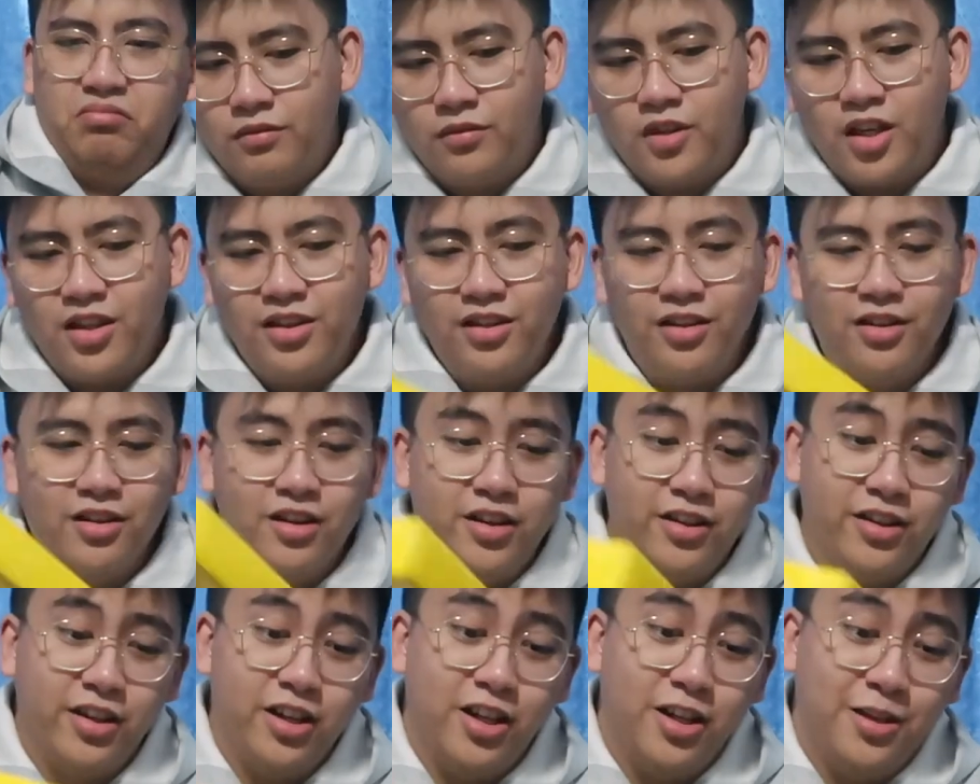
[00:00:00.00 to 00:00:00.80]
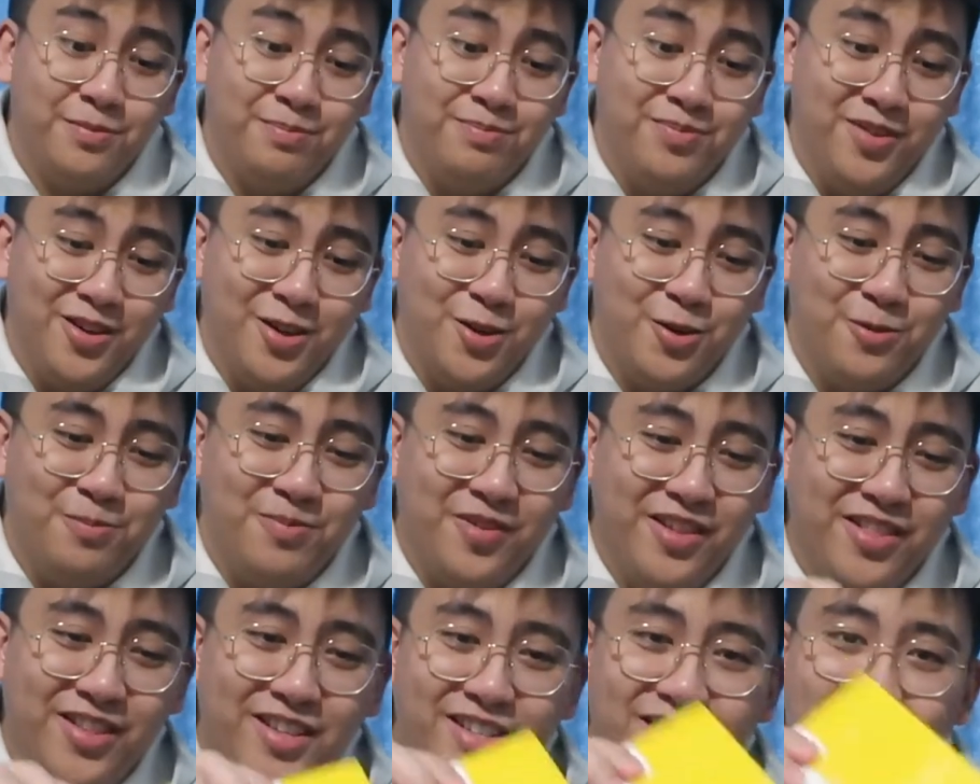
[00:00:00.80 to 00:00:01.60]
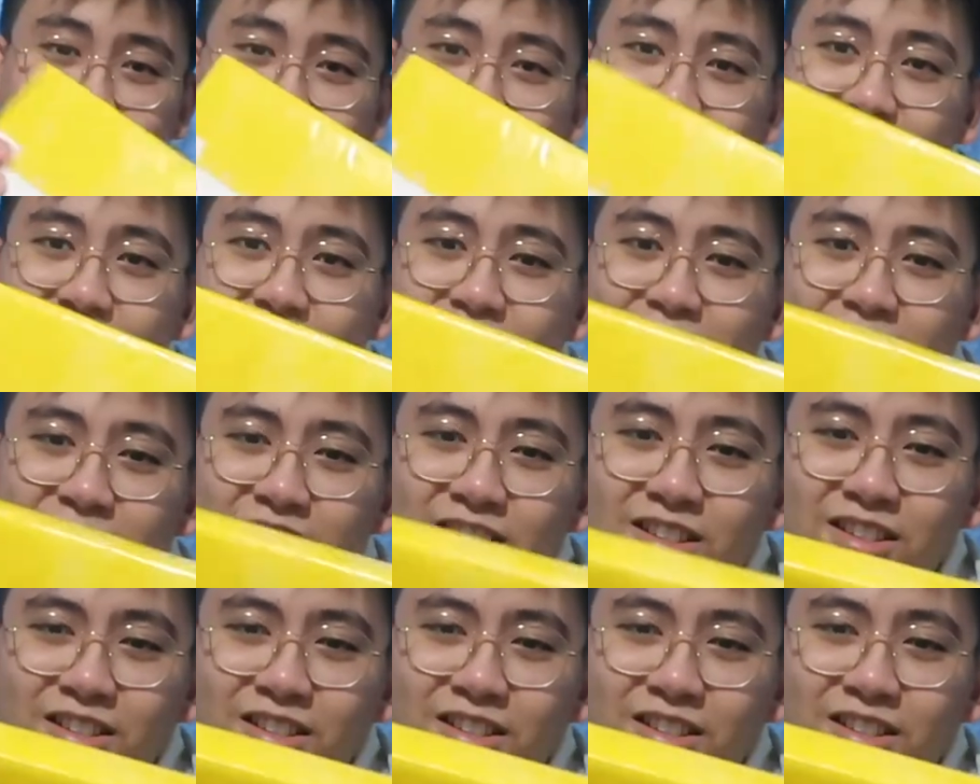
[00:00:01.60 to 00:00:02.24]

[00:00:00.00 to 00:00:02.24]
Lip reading: That did not help me open this at all.